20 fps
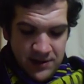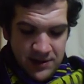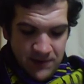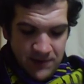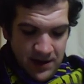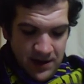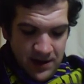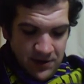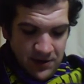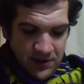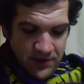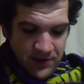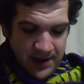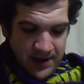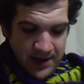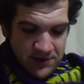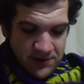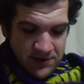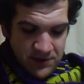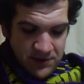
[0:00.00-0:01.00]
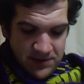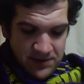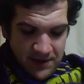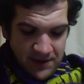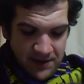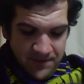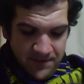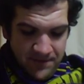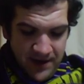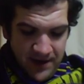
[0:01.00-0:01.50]
ready to crack his ribs
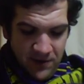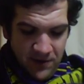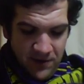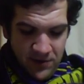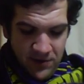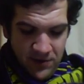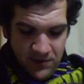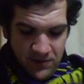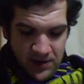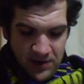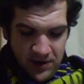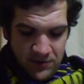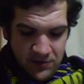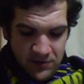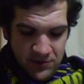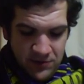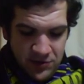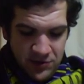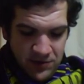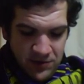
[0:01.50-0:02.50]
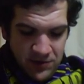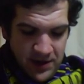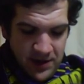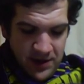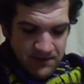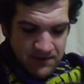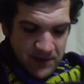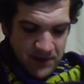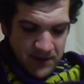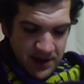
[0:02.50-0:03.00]
like firewood when it drew tight.